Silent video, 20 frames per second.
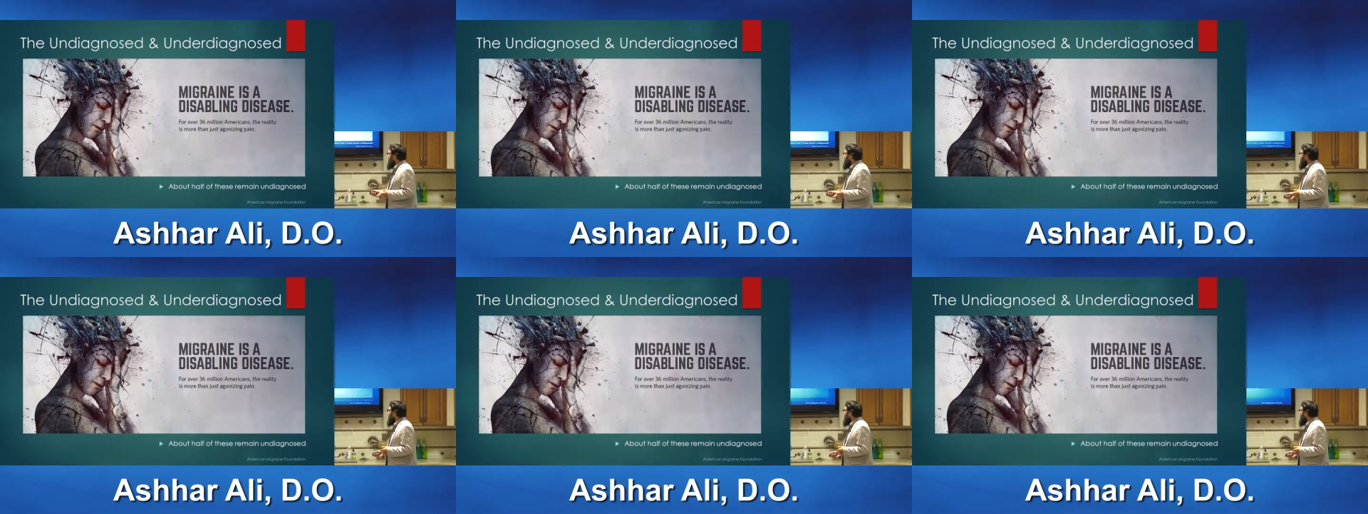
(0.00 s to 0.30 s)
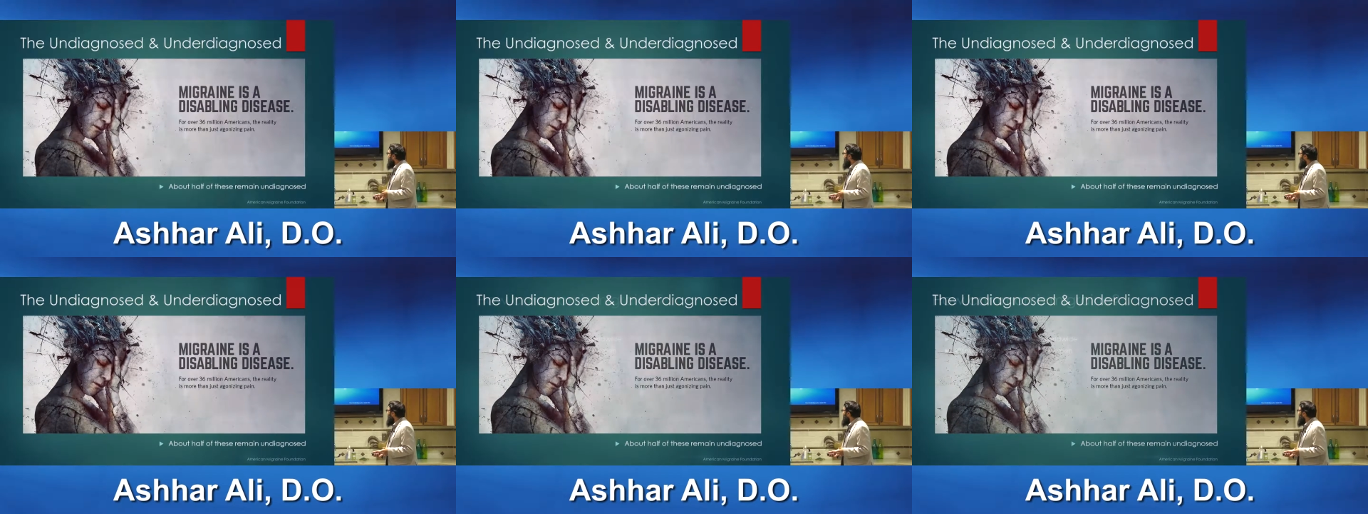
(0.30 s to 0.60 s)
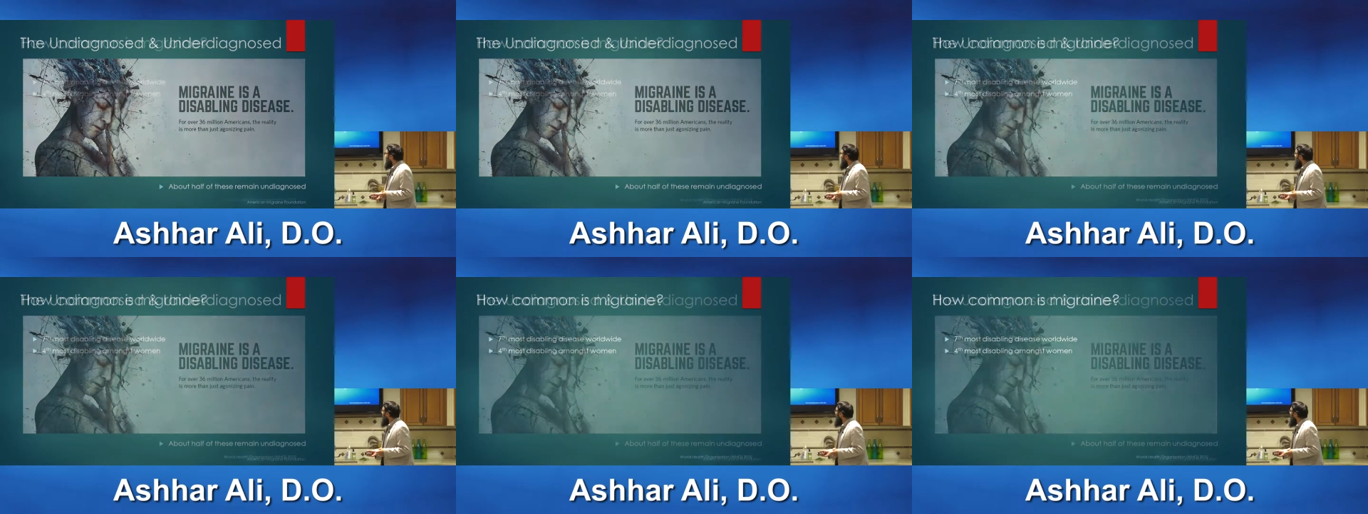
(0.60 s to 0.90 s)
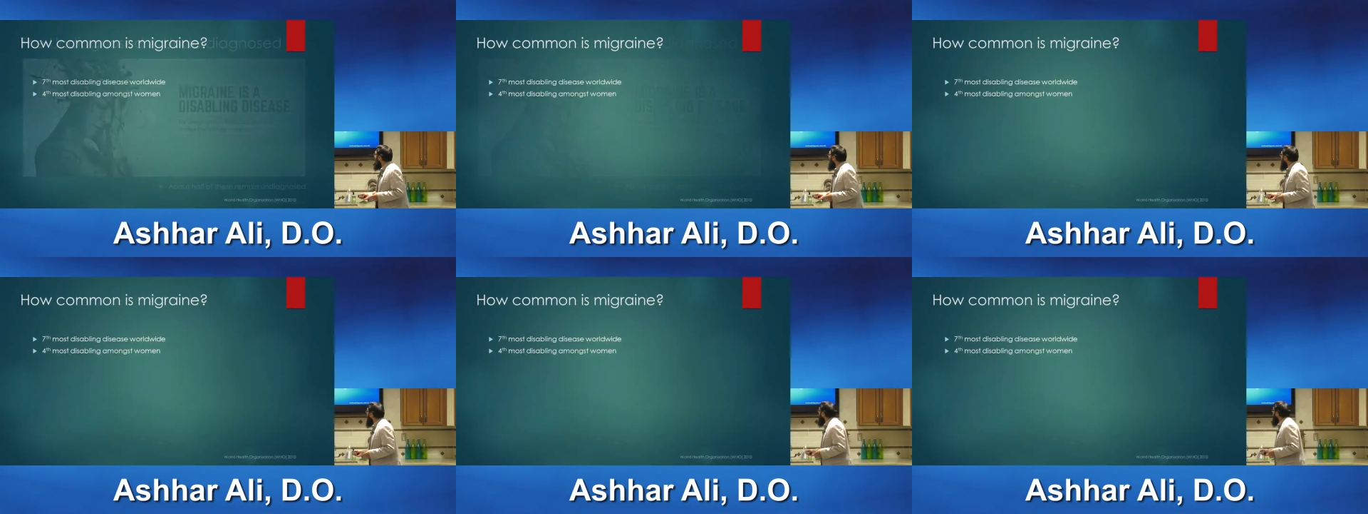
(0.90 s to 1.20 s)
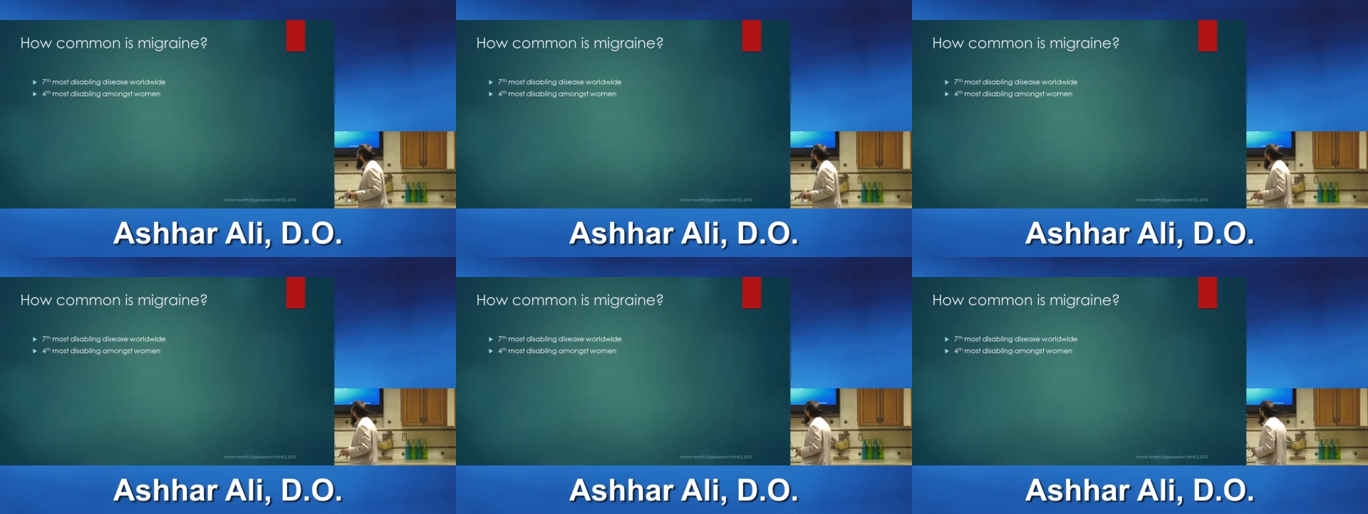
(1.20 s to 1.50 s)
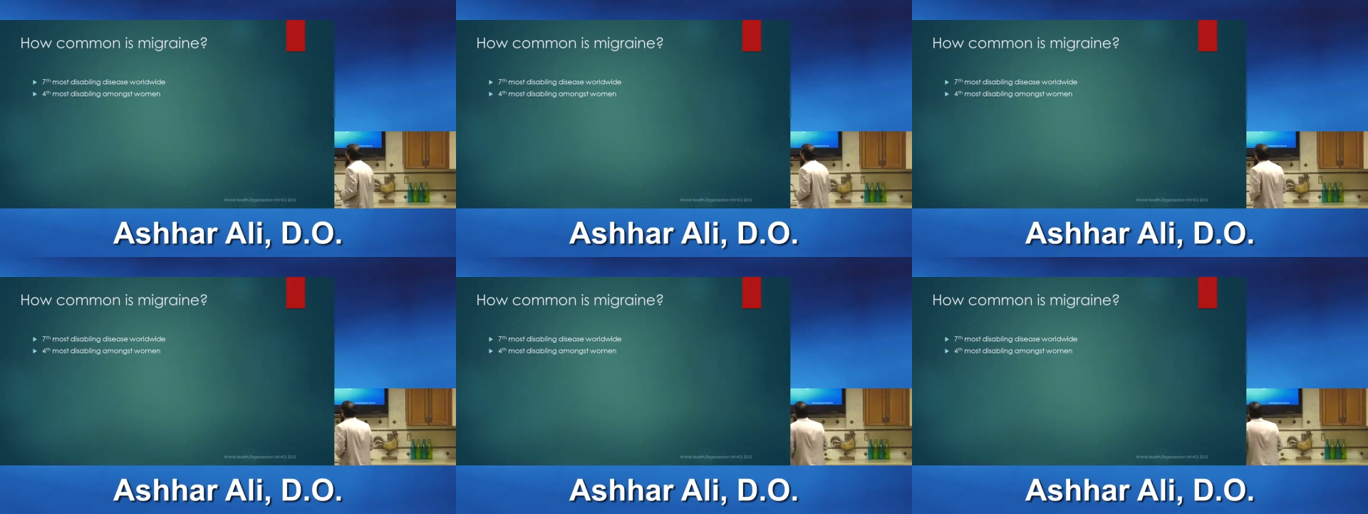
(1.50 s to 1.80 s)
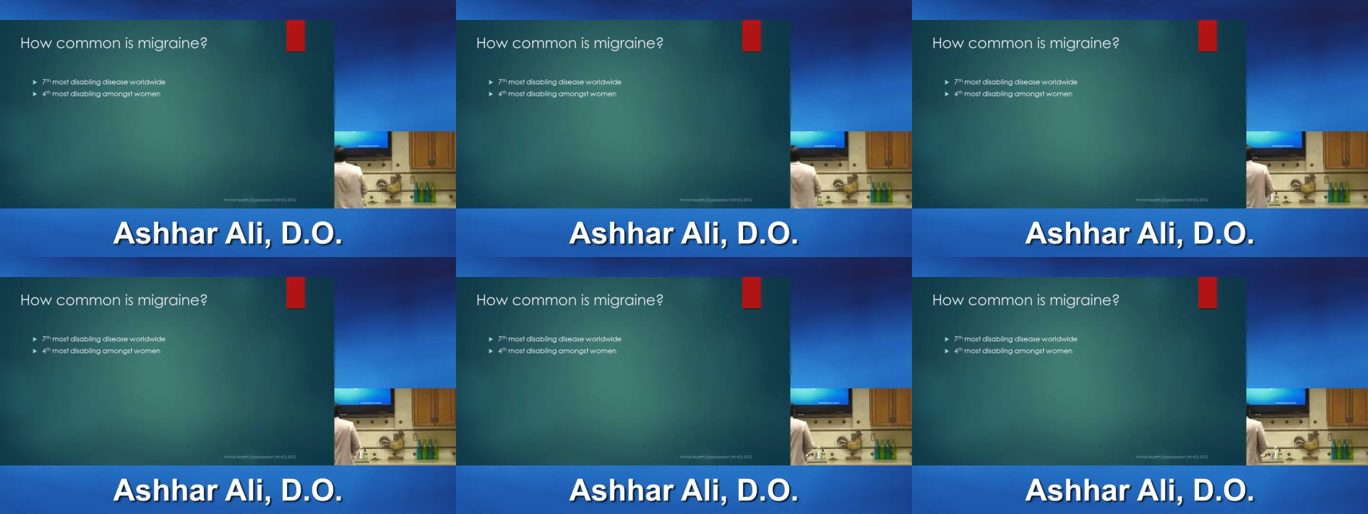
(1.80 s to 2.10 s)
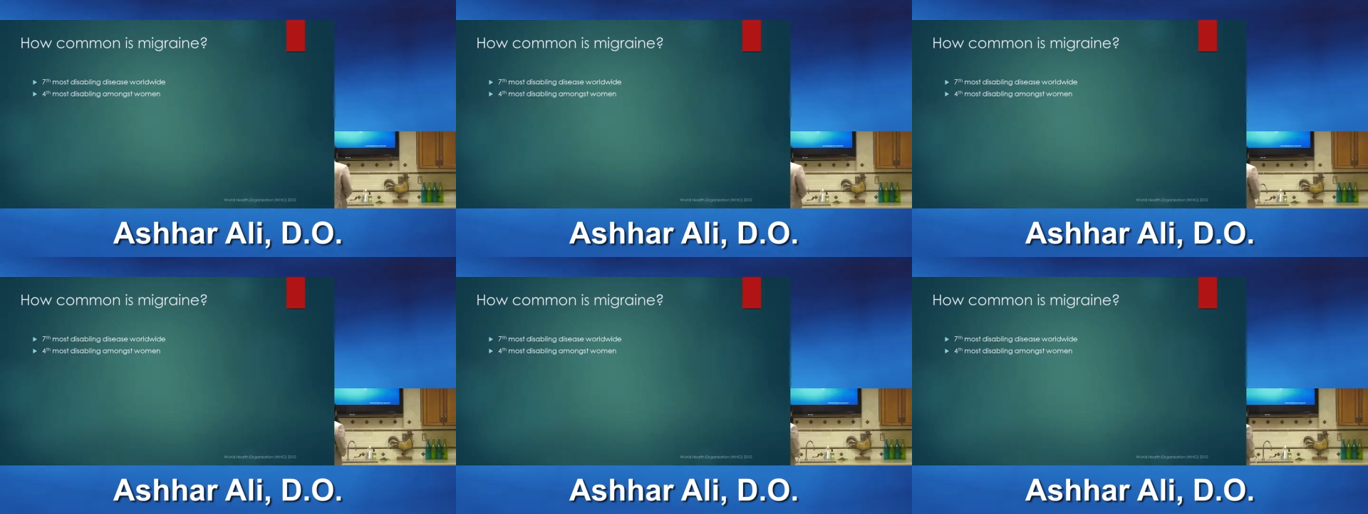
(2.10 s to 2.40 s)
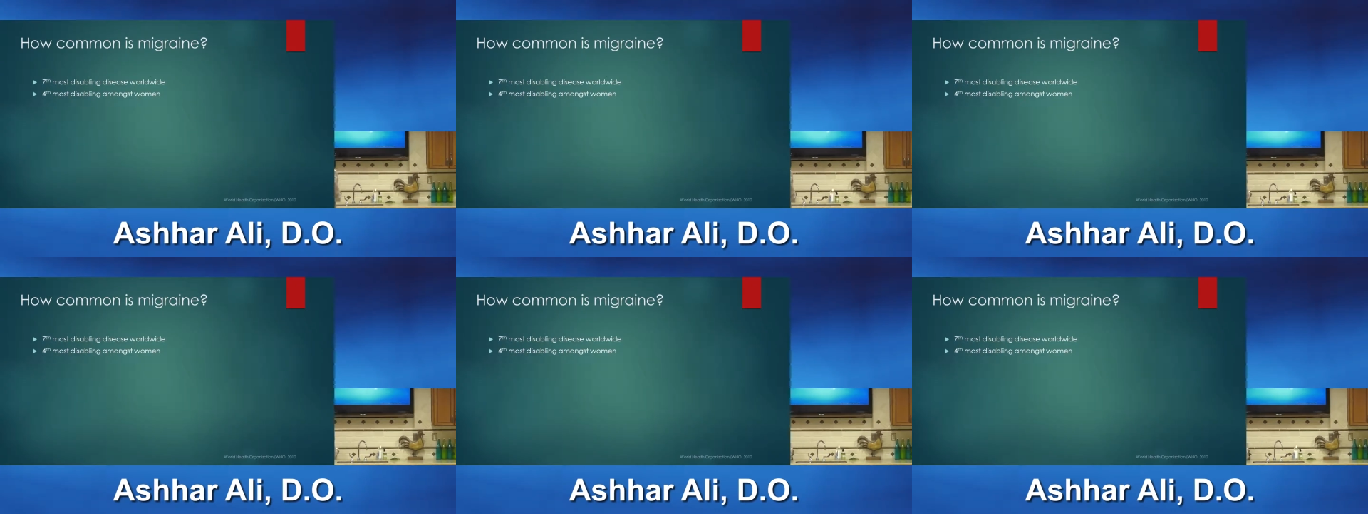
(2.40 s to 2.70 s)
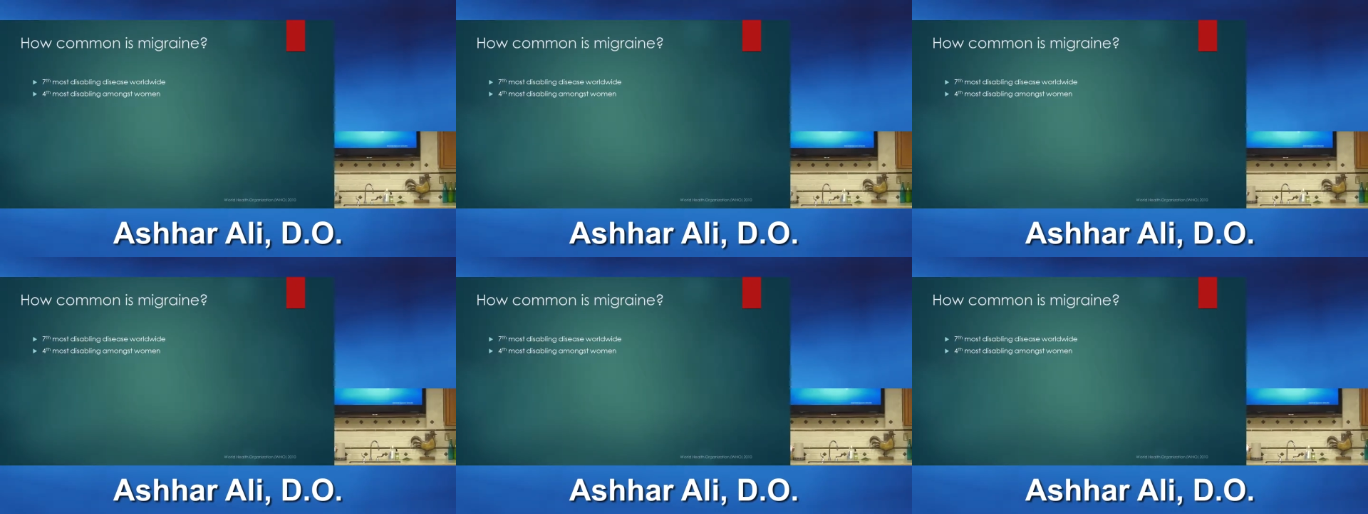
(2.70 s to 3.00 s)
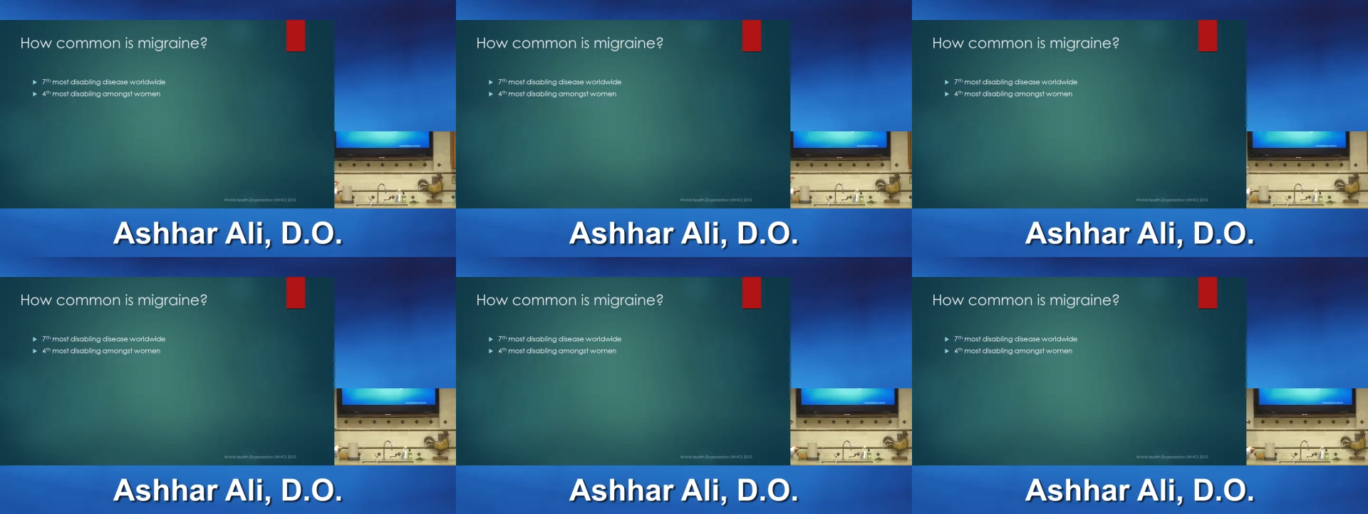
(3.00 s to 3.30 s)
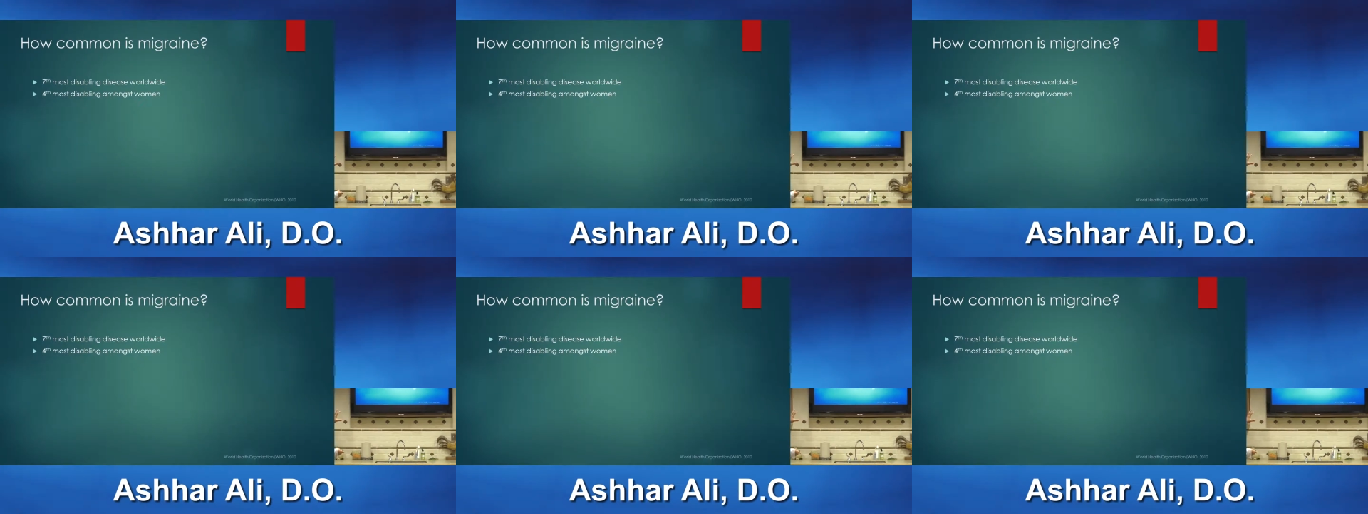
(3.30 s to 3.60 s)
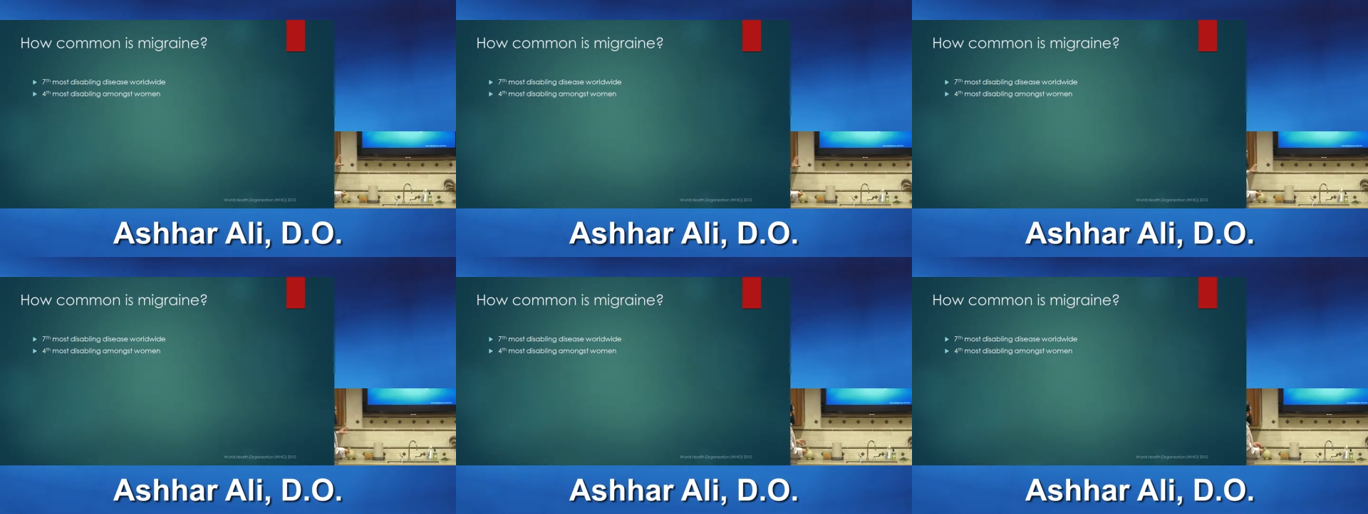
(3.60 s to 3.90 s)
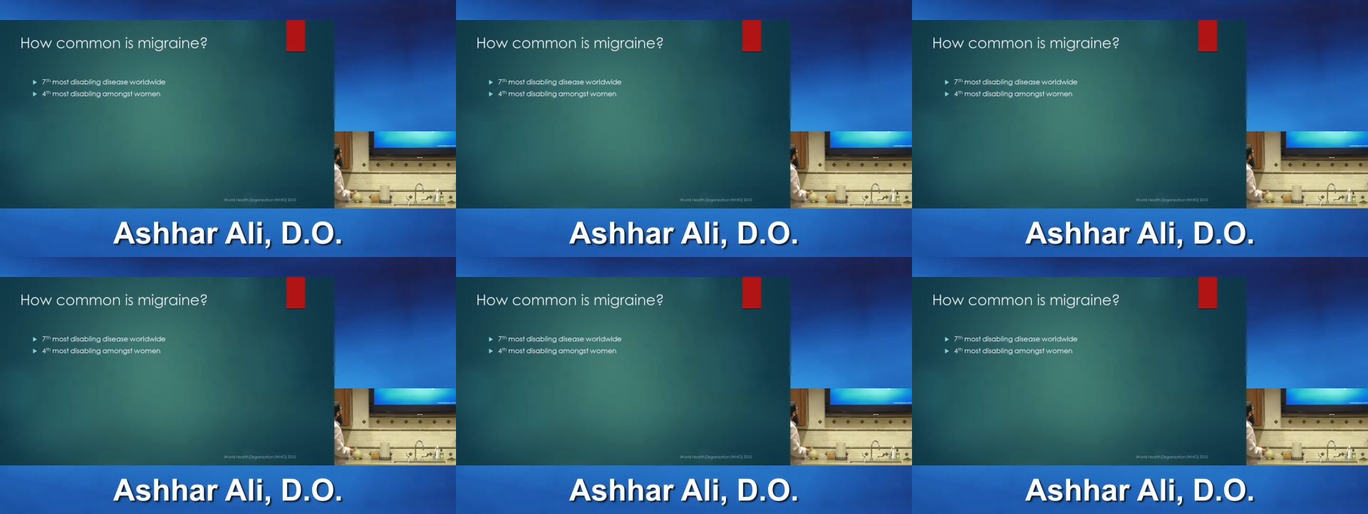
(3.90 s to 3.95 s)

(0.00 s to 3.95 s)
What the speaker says: Nobody's mouth can be seen.